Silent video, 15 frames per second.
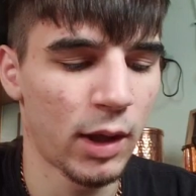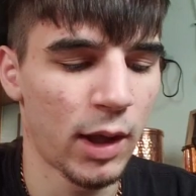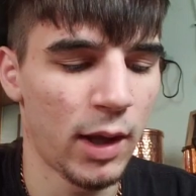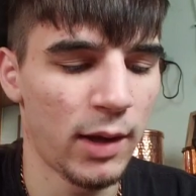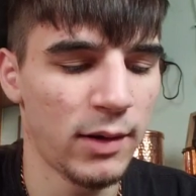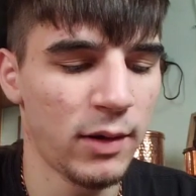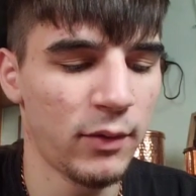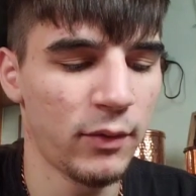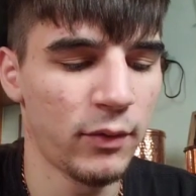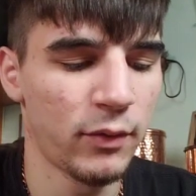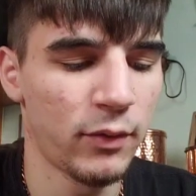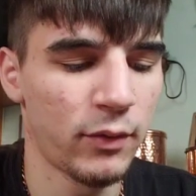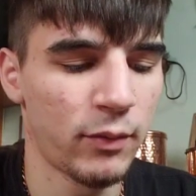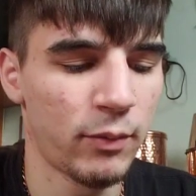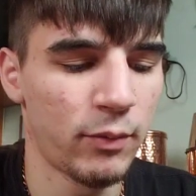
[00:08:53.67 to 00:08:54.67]
Kind of
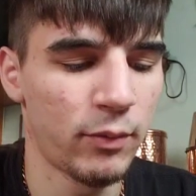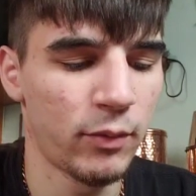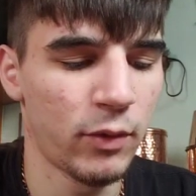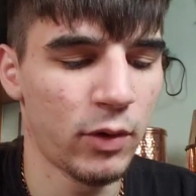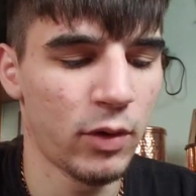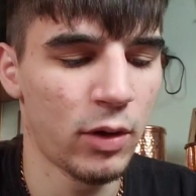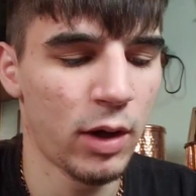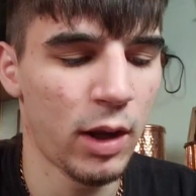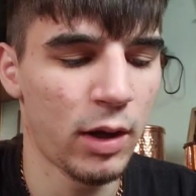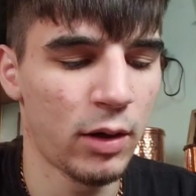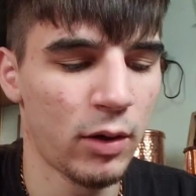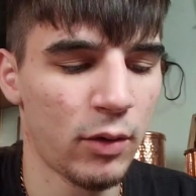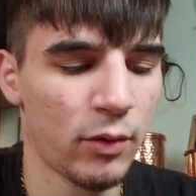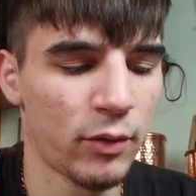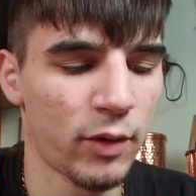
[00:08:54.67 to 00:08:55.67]
good
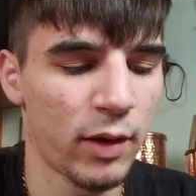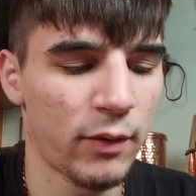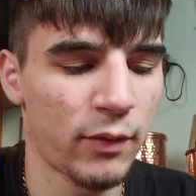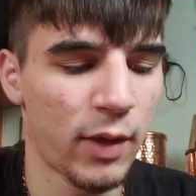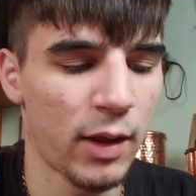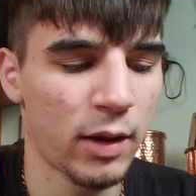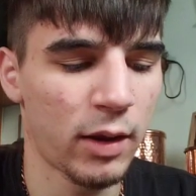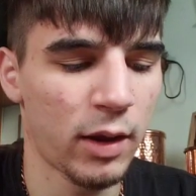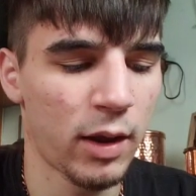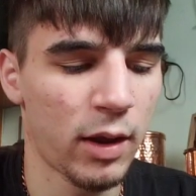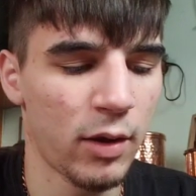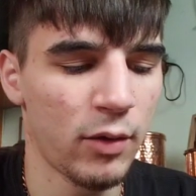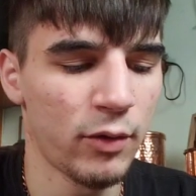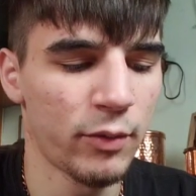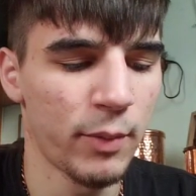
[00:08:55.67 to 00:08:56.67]
arrows. If that
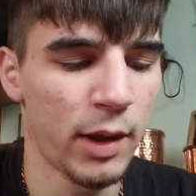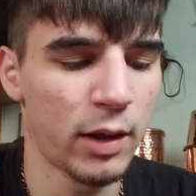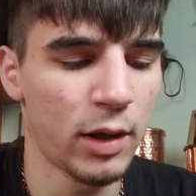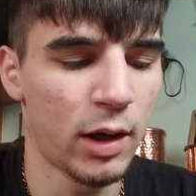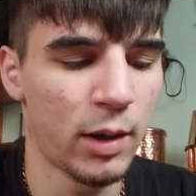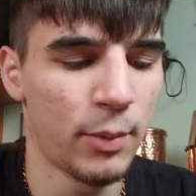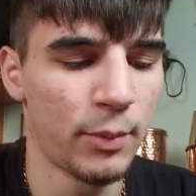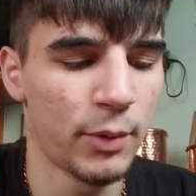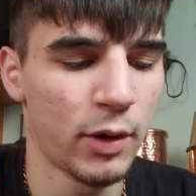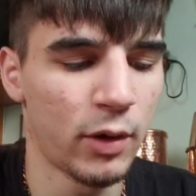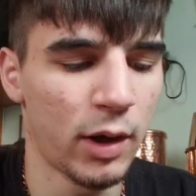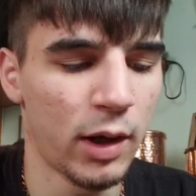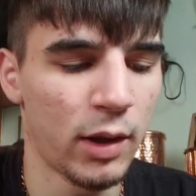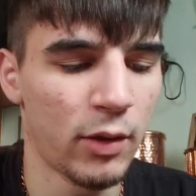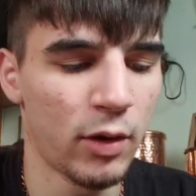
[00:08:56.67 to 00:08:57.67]
kills my Goblin Brawl
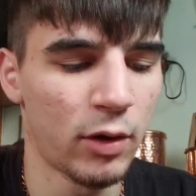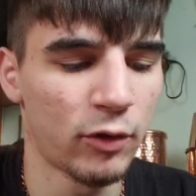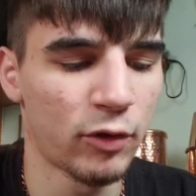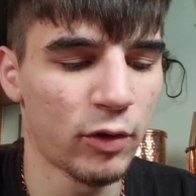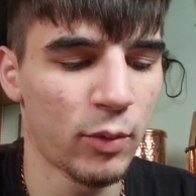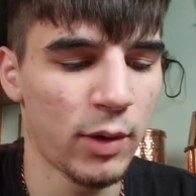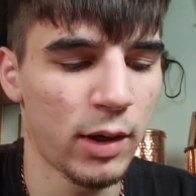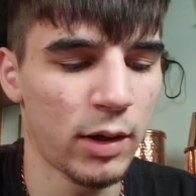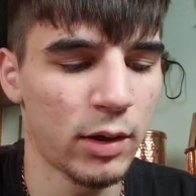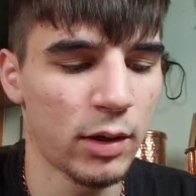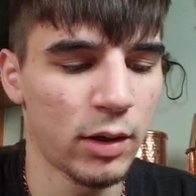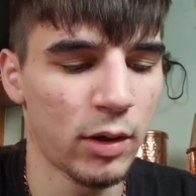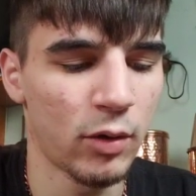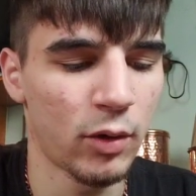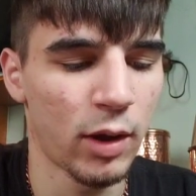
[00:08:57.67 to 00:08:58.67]
and the Archer Queen,
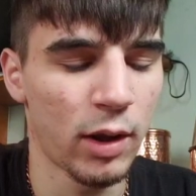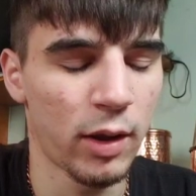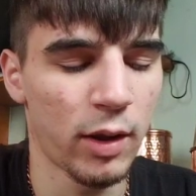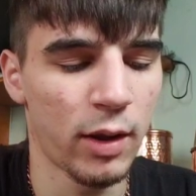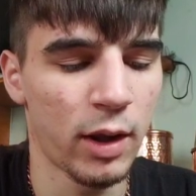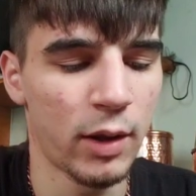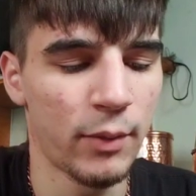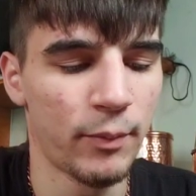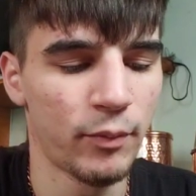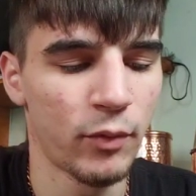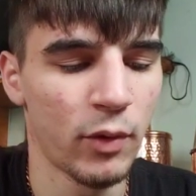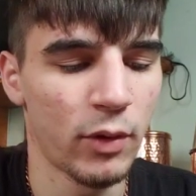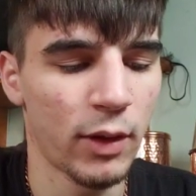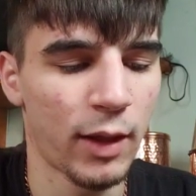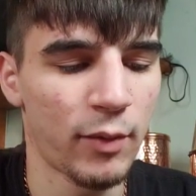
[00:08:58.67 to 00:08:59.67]
okay, yeah.
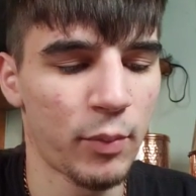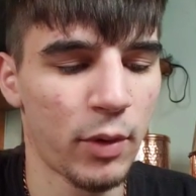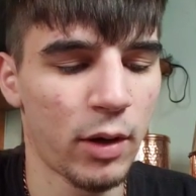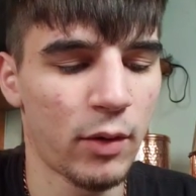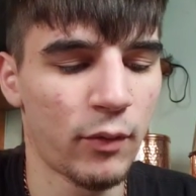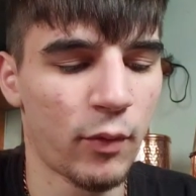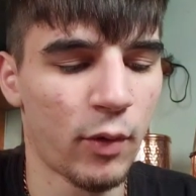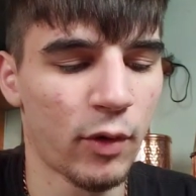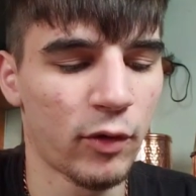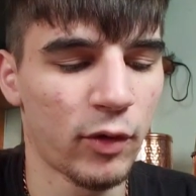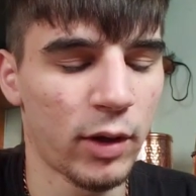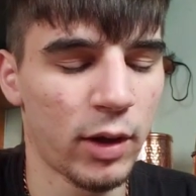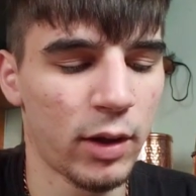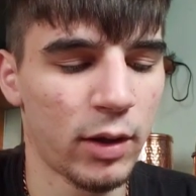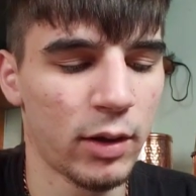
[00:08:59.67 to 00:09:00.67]
That's pretty
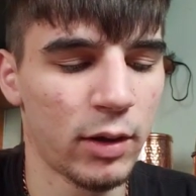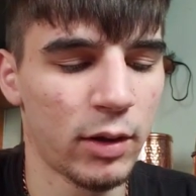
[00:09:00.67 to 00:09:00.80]
unfortunate.